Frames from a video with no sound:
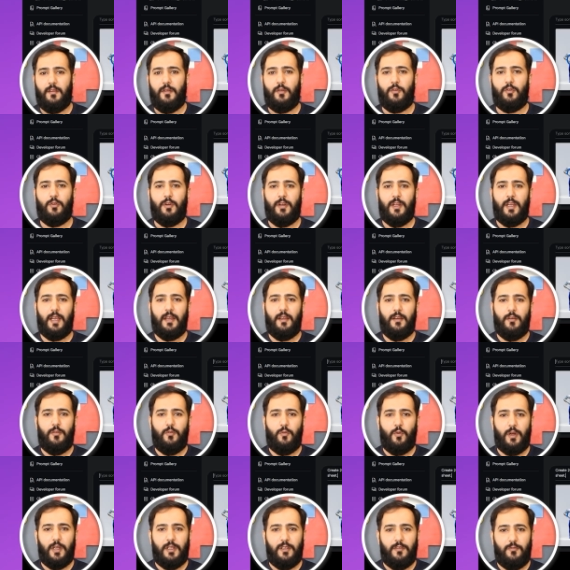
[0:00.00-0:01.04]
create
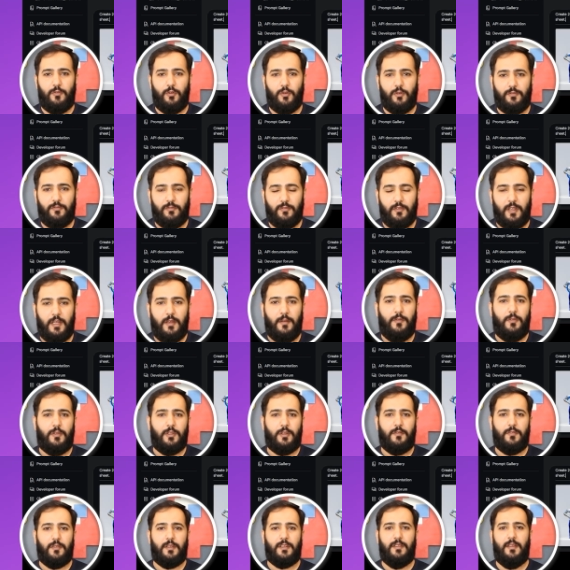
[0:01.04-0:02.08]
24 frames
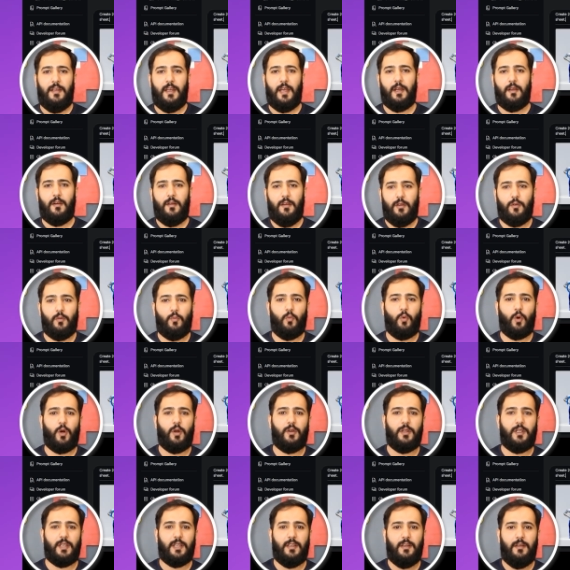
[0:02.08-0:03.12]
of this character
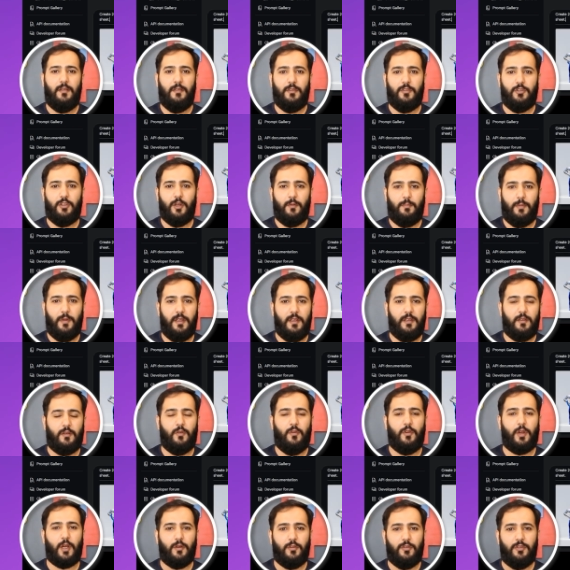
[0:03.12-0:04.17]
walking, jumping,
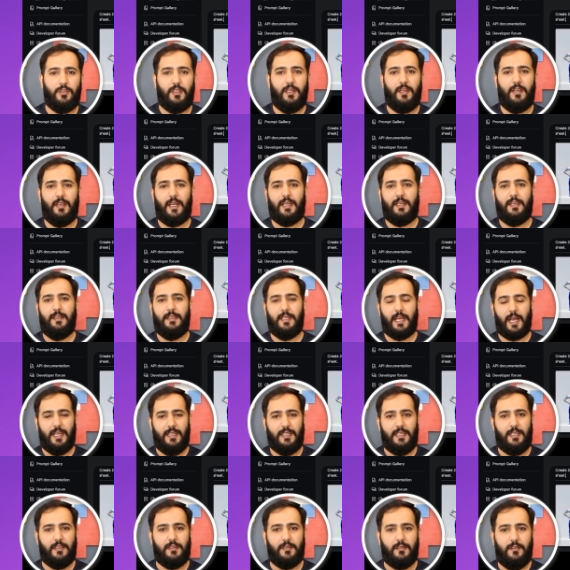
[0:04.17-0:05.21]
crouching, and
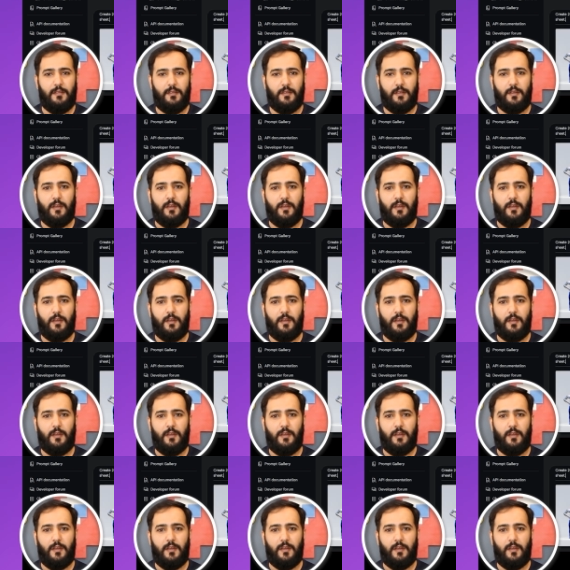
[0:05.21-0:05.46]
attacking.